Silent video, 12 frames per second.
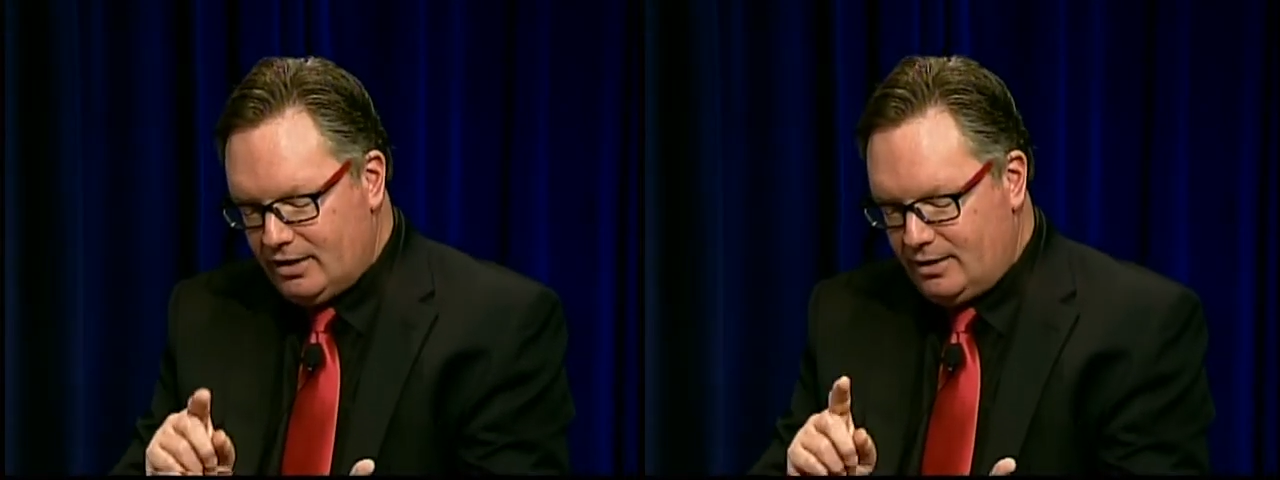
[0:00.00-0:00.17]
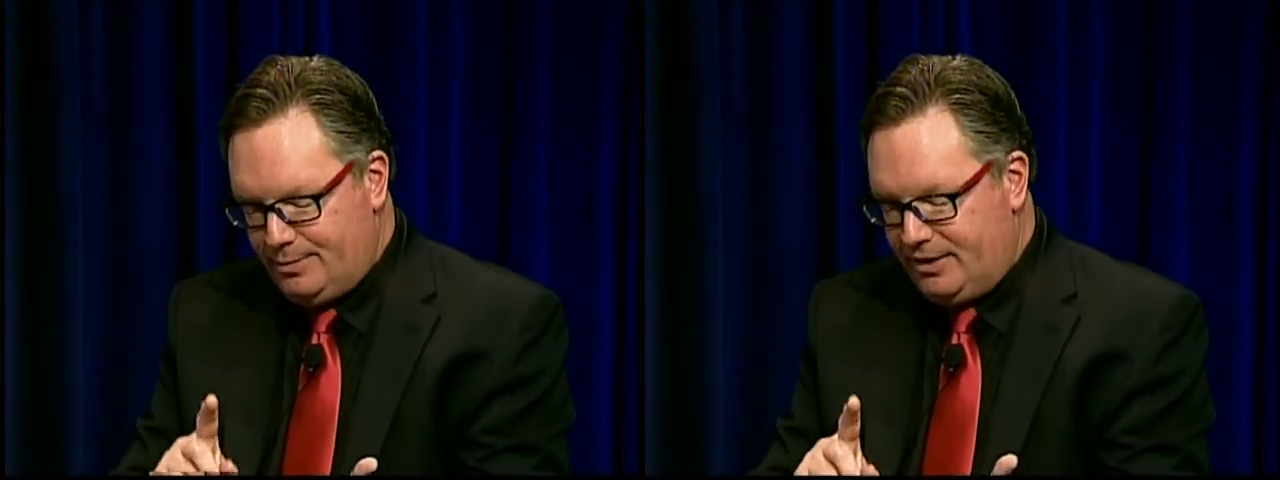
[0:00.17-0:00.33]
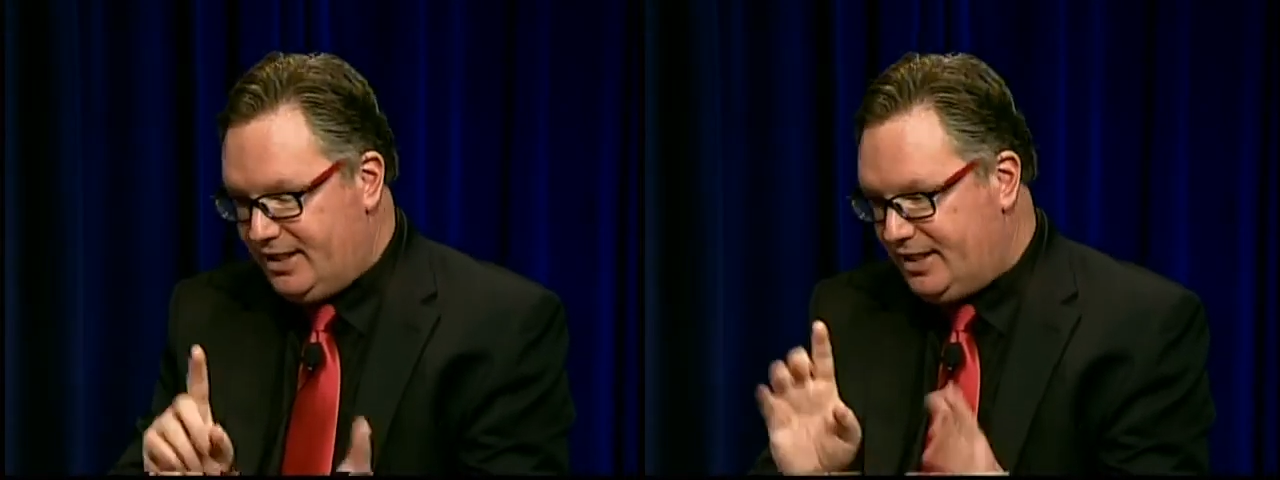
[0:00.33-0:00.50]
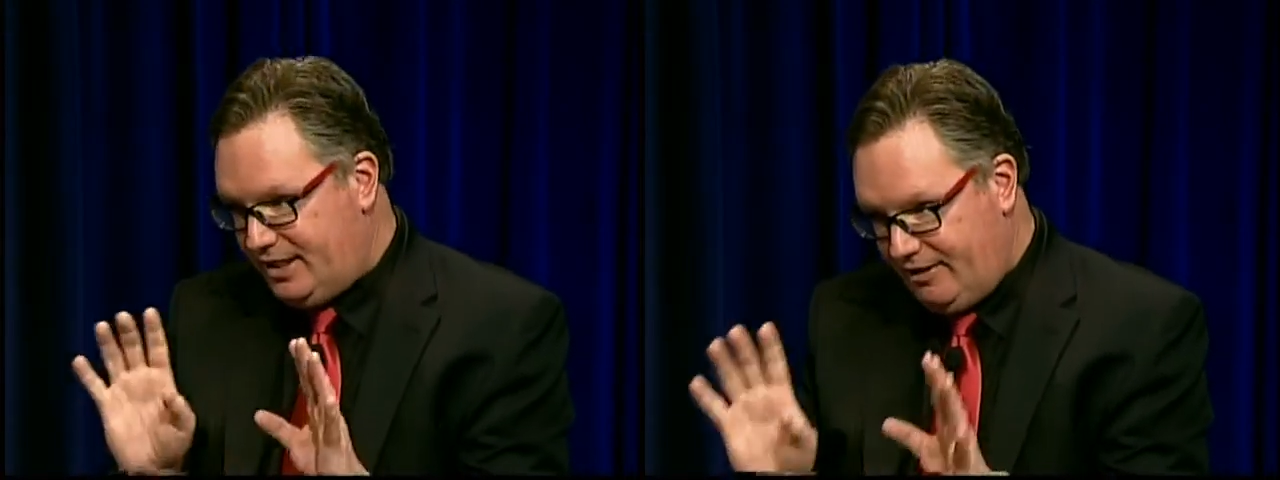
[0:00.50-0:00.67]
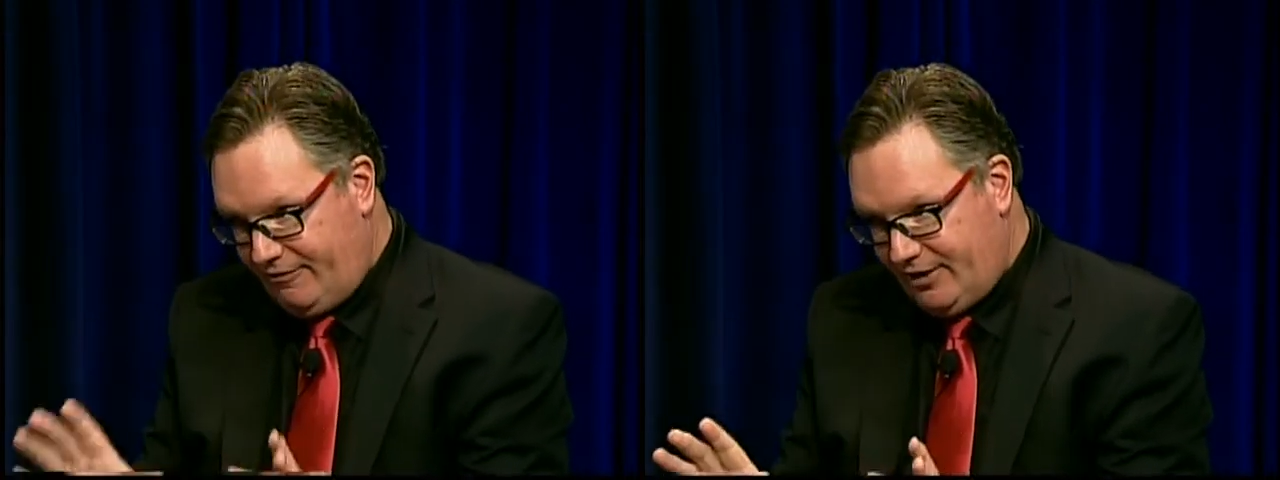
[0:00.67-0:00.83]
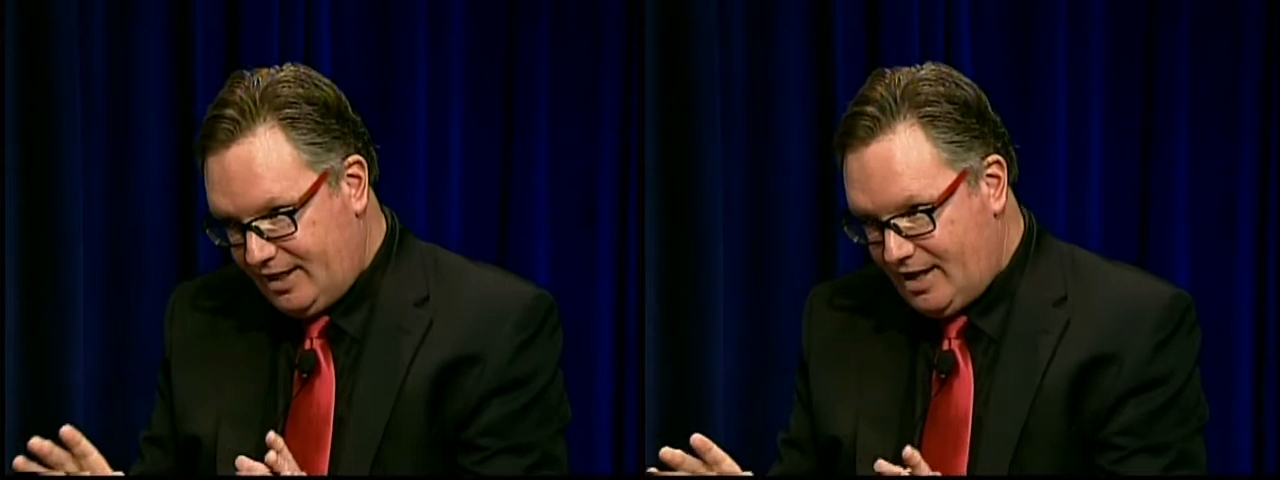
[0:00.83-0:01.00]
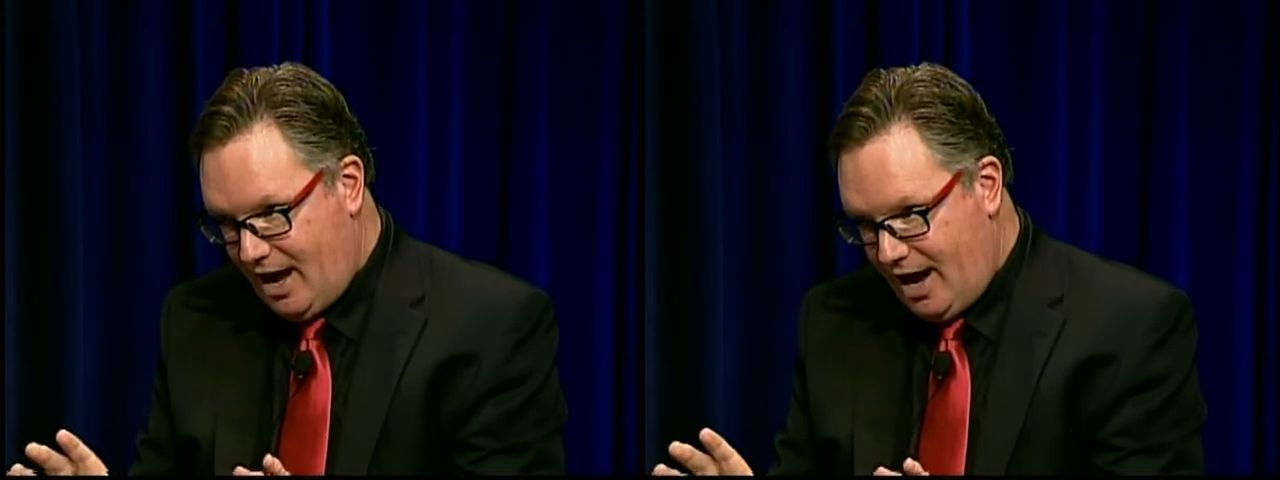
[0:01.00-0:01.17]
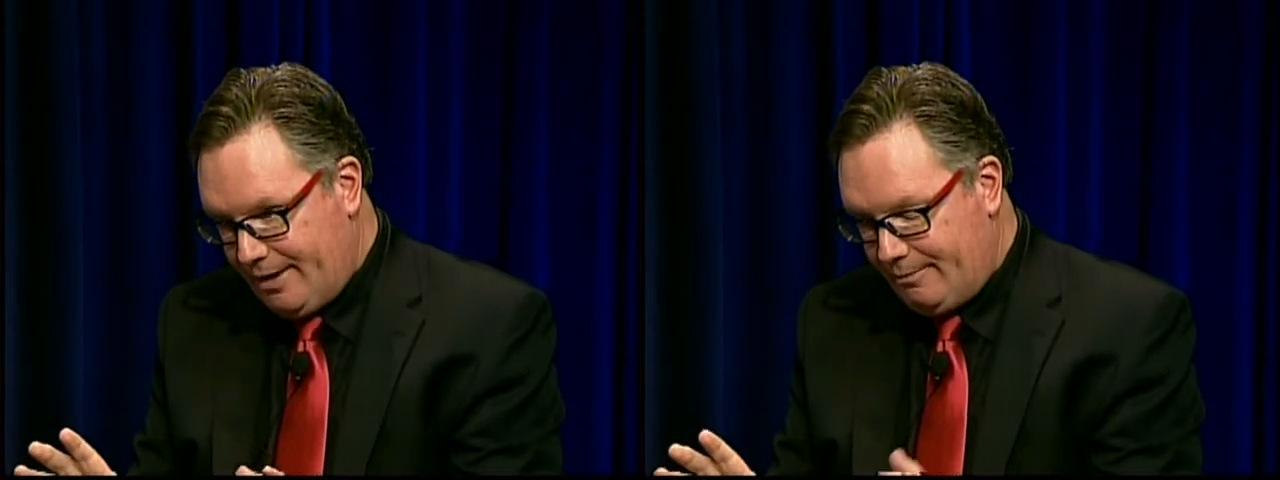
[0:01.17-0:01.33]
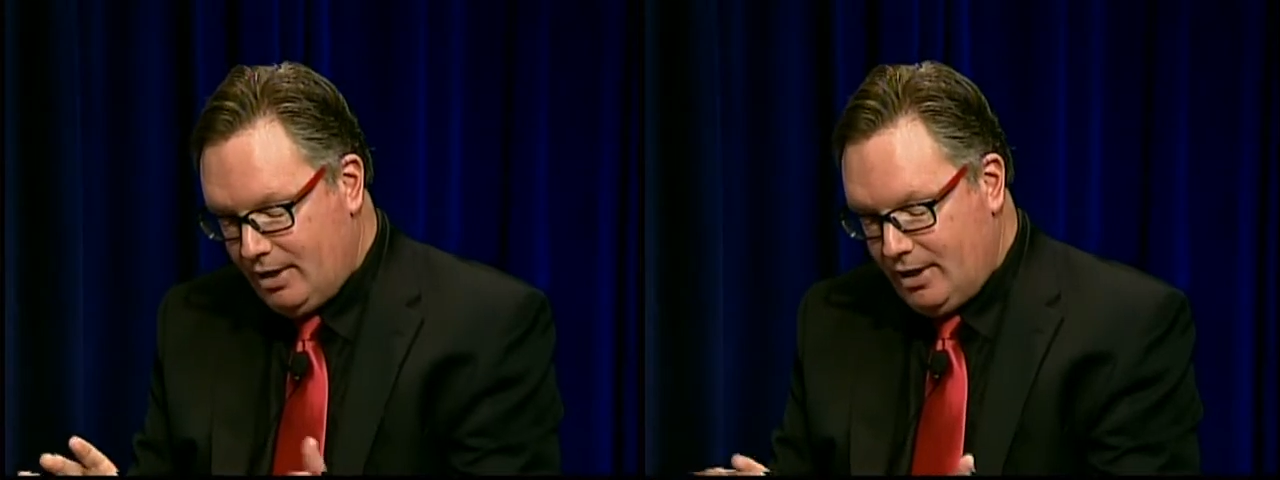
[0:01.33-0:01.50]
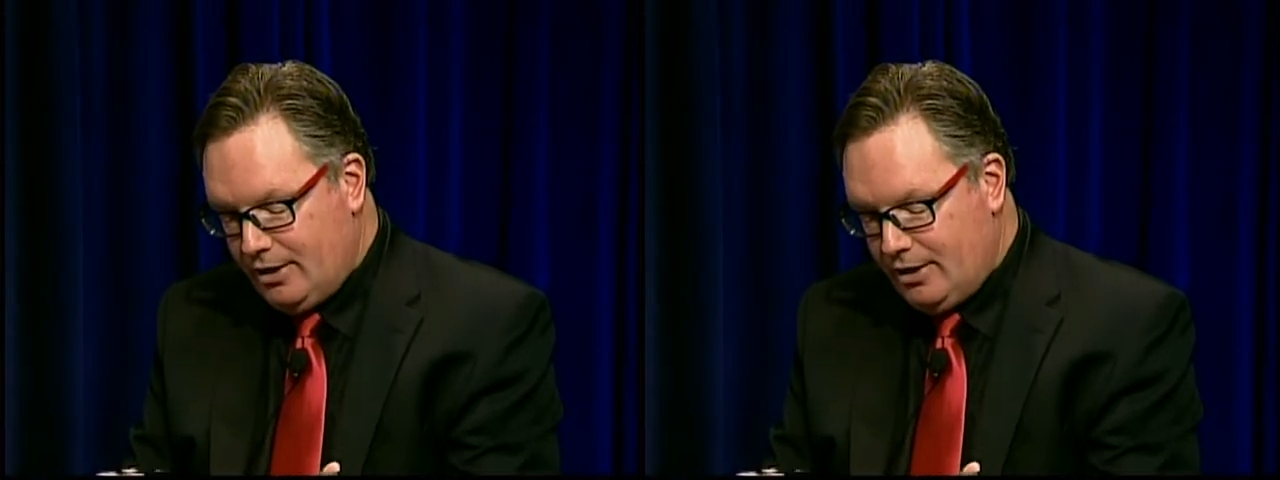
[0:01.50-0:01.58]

specific time.